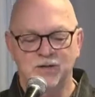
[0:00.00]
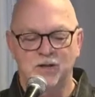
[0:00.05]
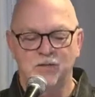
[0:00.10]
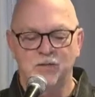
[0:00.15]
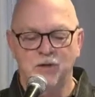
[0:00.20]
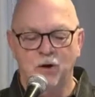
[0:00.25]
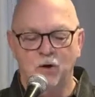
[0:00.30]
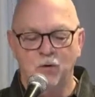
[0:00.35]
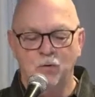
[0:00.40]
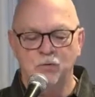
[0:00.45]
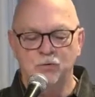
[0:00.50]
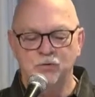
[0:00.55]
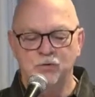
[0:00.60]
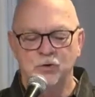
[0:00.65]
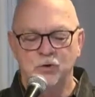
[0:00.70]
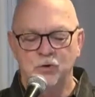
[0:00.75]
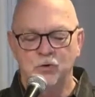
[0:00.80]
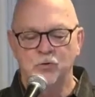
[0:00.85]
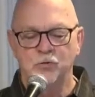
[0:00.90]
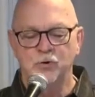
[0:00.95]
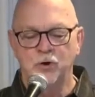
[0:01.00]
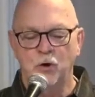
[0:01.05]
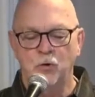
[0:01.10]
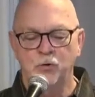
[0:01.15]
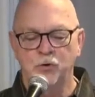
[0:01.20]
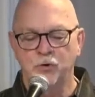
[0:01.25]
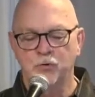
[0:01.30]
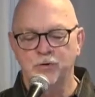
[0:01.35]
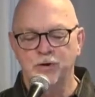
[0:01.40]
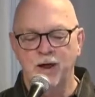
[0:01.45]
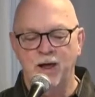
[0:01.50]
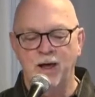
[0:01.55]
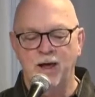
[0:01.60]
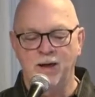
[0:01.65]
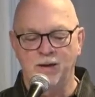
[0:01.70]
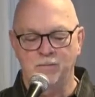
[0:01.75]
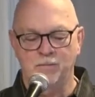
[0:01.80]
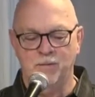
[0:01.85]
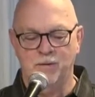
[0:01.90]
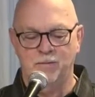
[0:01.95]
says, And those who know your
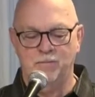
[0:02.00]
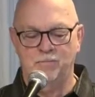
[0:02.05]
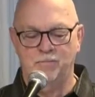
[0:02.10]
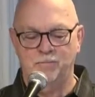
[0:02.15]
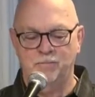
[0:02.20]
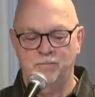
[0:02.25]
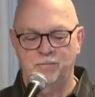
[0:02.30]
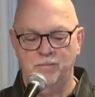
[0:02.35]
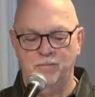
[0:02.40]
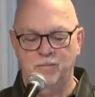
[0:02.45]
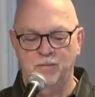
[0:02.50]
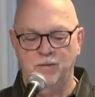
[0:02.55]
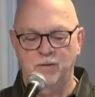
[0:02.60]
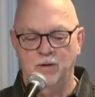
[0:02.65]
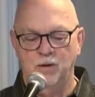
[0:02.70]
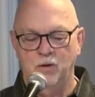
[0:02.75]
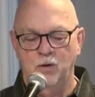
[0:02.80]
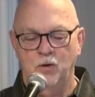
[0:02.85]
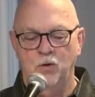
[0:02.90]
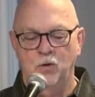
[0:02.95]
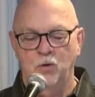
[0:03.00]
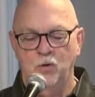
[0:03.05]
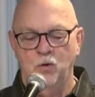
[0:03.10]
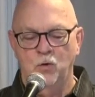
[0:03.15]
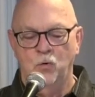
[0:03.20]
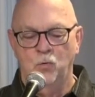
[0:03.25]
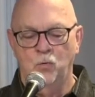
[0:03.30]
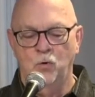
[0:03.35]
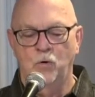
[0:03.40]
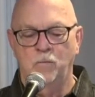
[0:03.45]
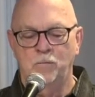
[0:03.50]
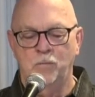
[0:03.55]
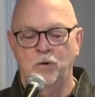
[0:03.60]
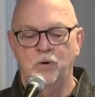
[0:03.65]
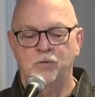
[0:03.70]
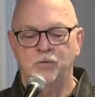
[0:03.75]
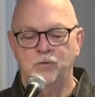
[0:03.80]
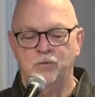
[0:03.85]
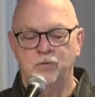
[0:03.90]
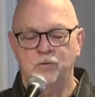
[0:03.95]
name will
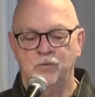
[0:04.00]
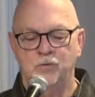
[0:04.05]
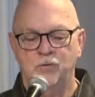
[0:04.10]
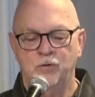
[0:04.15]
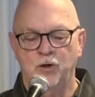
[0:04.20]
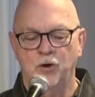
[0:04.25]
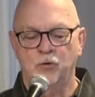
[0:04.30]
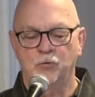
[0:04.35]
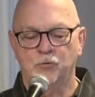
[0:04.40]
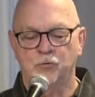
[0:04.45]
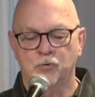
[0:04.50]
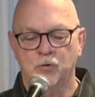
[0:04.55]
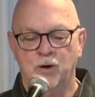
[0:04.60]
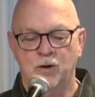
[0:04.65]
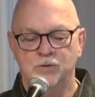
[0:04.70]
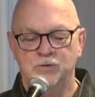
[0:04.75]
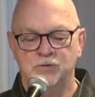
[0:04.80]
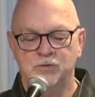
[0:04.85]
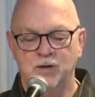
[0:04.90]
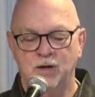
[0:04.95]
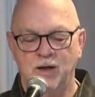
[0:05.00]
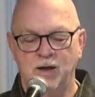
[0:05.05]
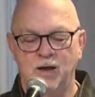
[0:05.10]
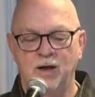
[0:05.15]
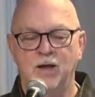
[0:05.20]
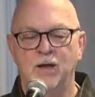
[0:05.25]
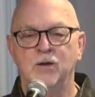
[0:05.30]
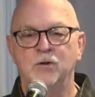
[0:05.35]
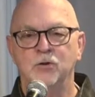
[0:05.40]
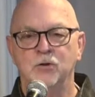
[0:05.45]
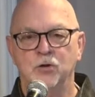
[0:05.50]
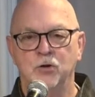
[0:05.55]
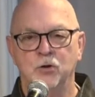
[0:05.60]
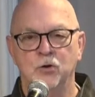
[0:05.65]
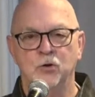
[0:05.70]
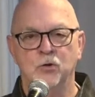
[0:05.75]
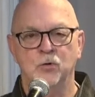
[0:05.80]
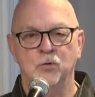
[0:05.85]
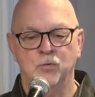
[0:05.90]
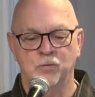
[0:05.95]
put their trust in
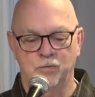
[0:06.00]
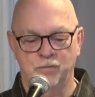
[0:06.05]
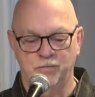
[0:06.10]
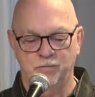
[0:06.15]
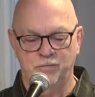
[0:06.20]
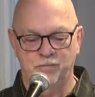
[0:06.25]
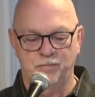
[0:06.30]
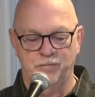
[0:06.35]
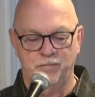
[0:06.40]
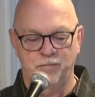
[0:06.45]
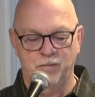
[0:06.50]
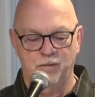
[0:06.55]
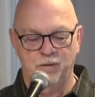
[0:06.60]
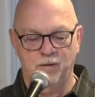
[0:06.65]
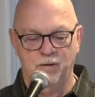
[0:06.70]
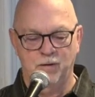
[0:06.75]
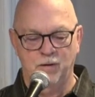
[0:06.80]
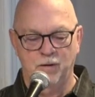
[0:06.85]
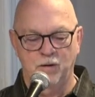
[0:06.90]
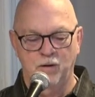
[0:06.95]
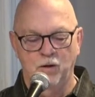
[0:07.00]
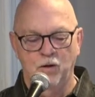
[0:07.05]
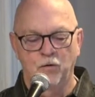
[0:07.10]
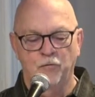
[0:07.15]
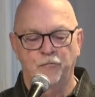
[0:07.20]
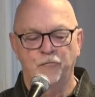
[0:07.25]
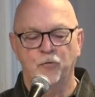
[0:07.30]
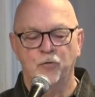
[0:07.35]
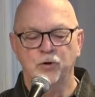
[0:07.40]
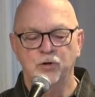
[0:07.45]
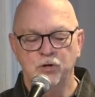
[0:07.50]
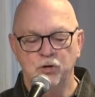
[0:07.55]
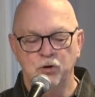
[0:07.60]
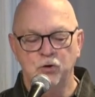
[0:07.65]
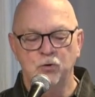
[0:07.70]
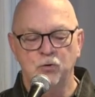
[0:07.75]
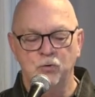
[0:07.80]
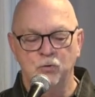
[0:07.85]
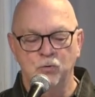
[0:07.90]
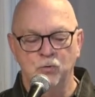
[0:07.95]
you. For
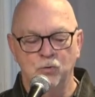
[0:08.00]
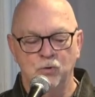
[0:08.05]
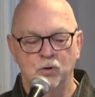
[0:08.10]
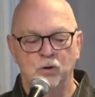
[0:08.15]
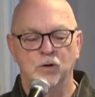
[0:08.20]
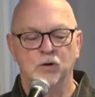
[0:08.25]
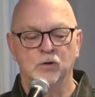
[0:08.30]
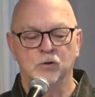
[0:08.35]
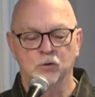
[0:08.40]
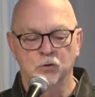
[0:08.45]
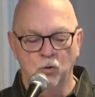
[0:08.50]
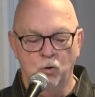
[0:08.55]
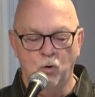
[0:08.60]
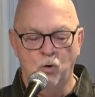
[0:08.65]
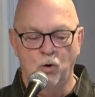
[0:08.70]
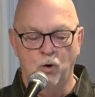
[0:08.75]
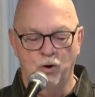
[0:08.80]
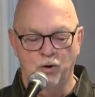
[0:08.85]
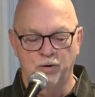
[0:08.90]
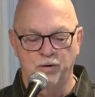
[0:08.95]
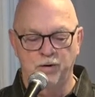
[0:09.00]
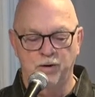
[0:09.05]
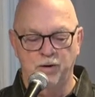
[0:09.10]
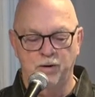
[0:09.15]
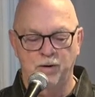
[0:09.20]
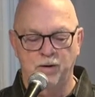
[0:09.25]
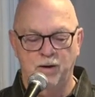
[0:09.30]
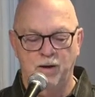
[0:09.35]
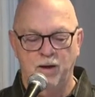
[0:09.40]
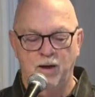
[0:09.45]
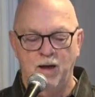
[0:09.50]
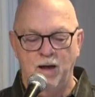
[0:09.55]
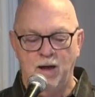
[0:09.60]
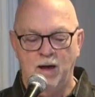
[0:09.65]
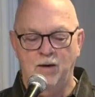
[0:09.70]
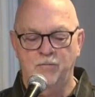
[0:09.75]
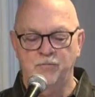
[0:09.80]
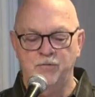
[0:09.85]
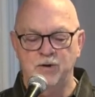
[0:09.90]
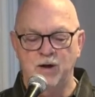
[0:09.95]
you, Lord,
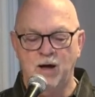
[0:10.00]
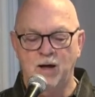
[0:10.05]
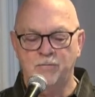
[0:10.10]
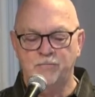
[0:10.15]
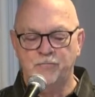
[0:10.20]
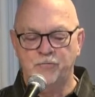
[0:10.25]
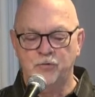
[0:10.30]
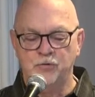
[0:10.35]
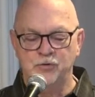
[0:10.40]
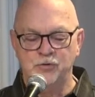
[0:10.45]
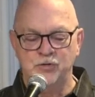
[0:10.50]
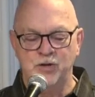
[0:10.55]
have not